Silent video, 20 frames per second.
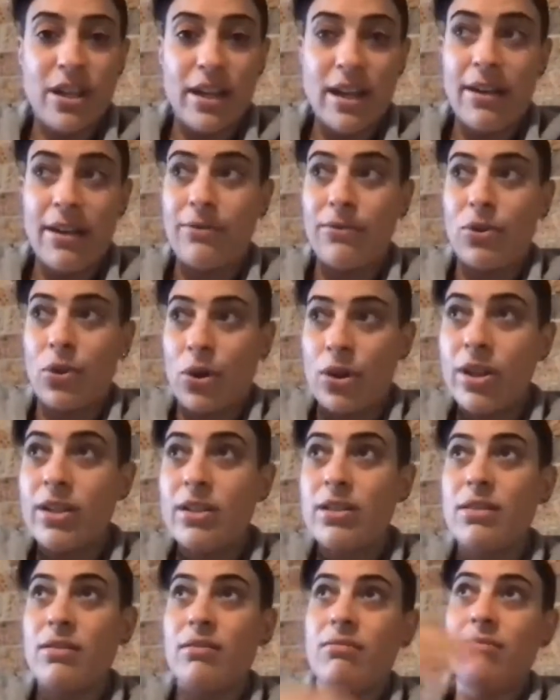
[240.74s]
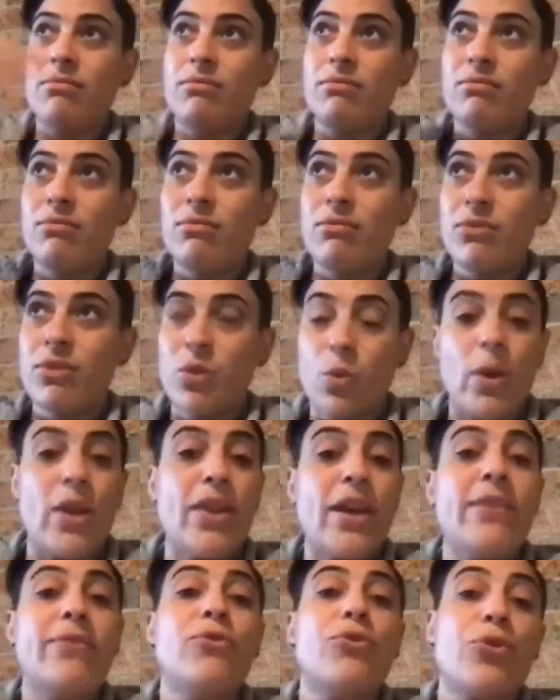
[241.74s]
have got it to where
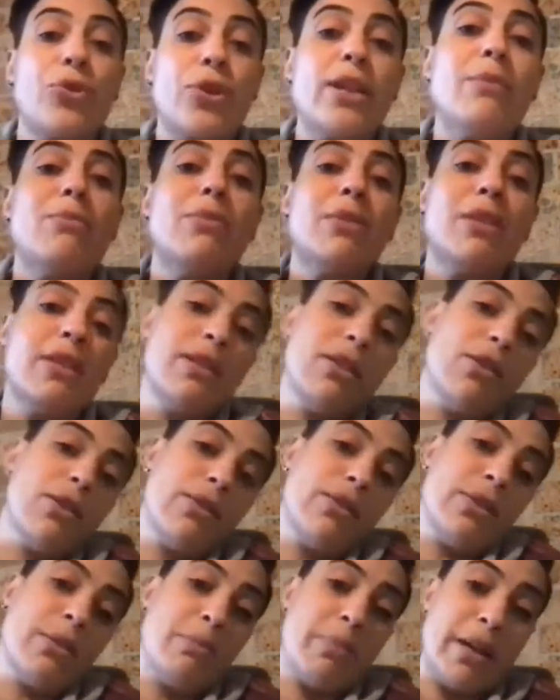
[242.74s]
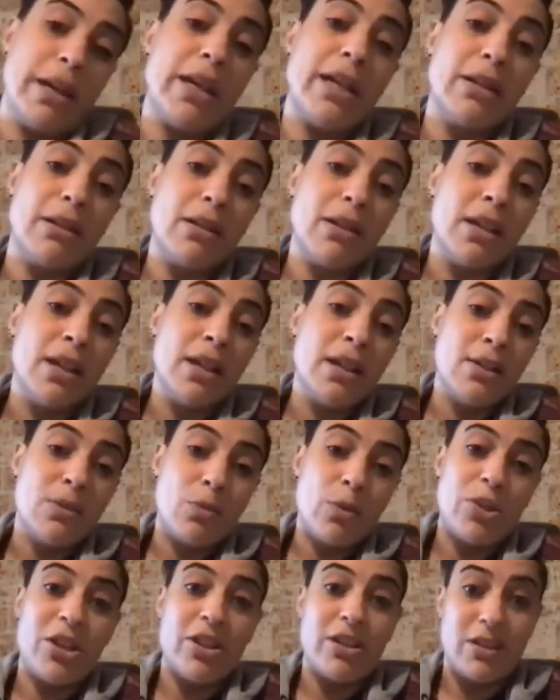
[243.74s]
they've dreamed of it being,
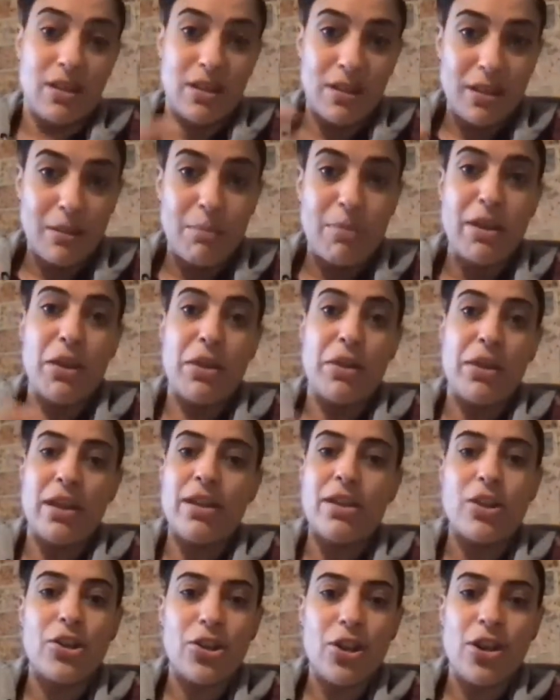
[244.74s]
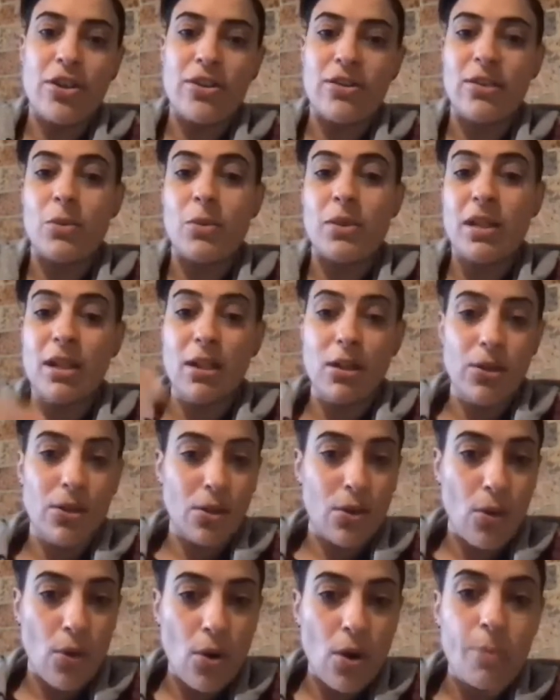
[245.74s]
which is the big theatre show. So we did a lot
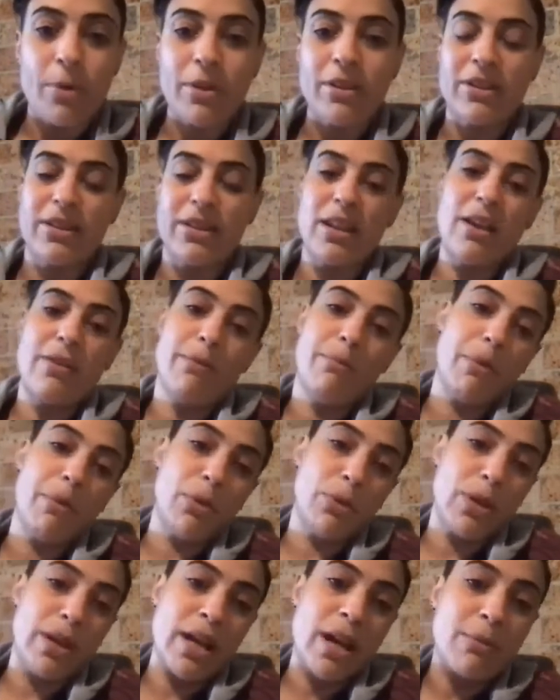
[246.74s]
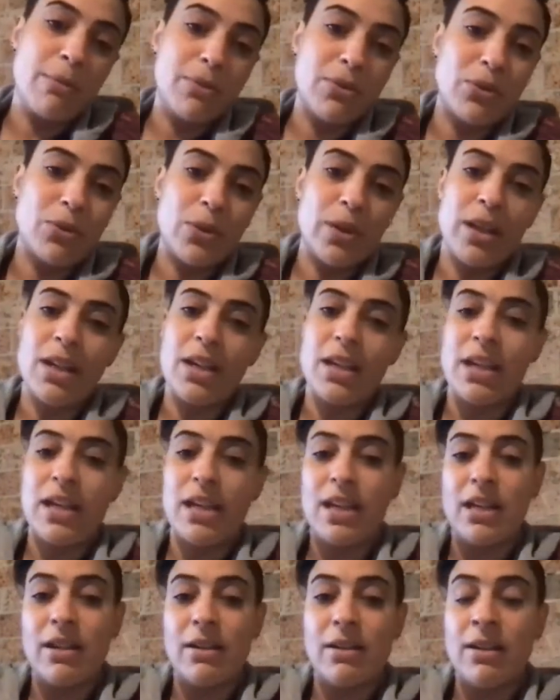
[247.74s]
of corporate stuff building up to it.
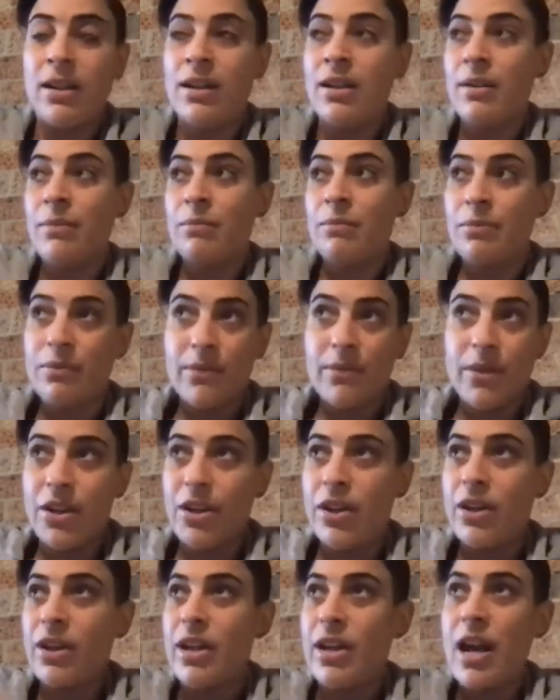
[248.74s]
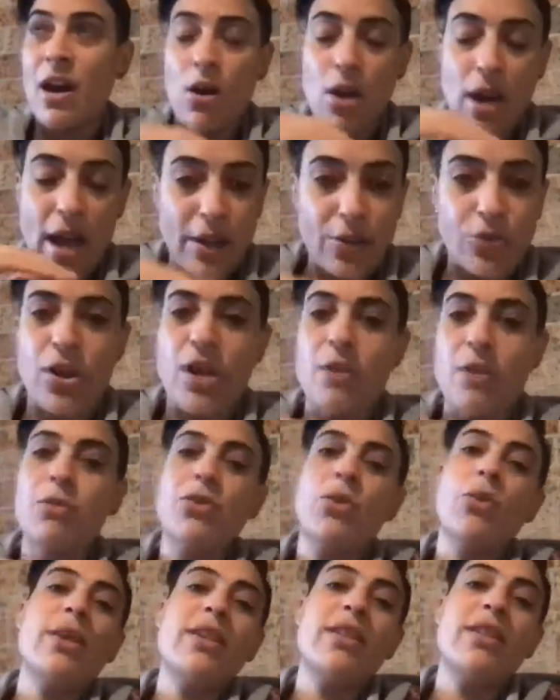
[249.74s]
And, our dream was
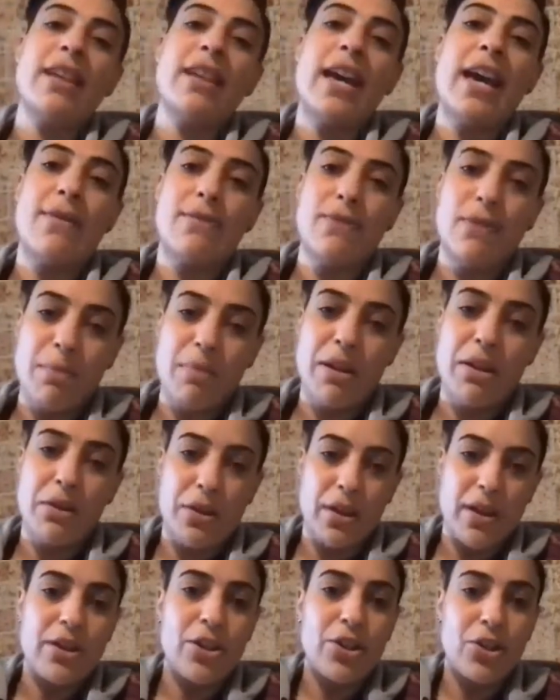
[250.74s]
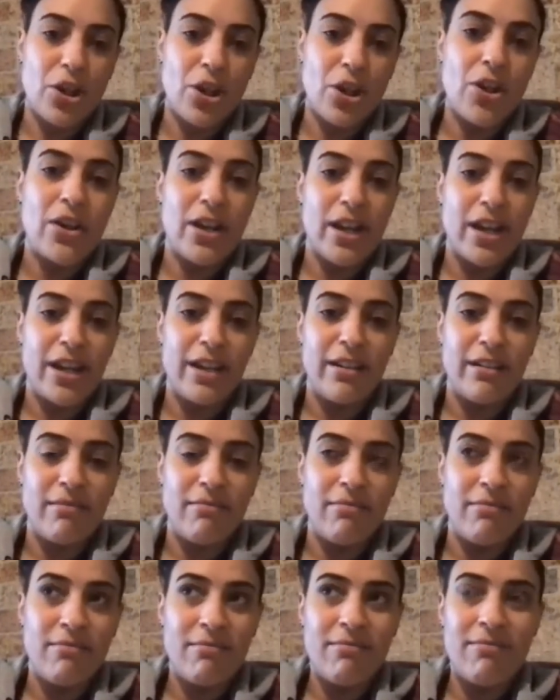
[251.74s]
always to have the big theatre show, and
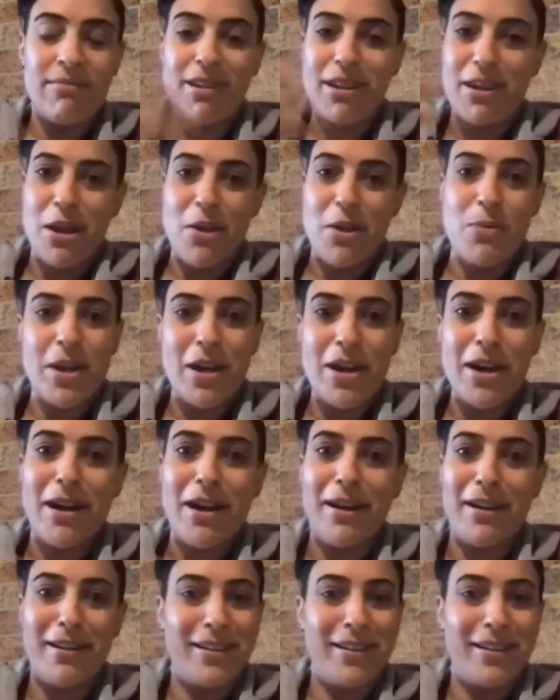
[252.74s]
here we are.